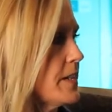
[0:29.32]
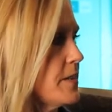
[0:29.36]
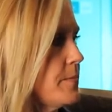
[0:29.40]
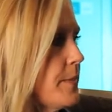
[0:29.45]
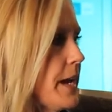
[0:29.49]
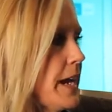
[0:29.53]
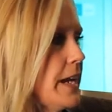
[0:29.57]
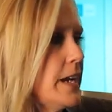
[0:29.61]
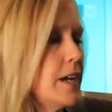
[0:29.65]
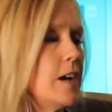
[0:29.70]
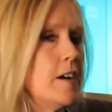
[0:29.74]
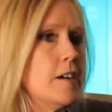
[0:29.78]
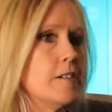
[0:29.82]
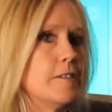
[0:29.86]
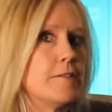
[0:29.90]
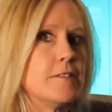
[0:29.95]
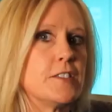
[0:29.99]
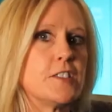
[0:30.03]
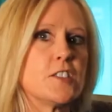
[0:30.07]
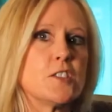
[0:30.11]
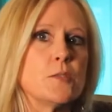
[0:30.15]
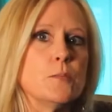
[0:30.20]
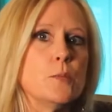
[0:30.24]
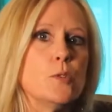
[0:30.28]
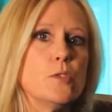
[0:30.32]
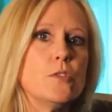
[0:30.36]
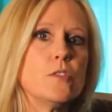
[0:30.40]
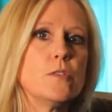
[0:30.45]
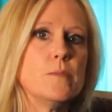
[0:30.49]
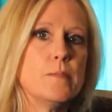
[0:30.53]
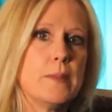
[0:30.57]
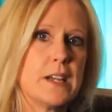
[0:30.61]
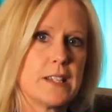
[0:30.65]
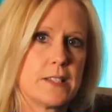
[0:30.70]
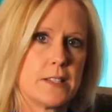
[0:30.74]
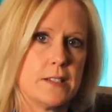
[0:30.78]
is made of smooth
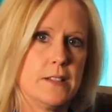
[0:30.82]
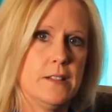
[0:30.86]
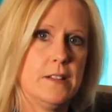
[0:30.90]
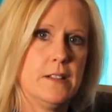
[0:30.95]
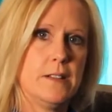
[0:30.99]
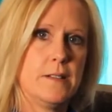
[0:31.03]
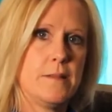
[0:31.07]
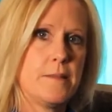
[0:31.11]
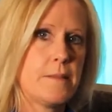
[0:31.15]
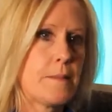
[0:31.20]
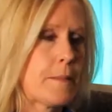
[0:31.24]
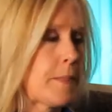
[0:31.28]
muscle,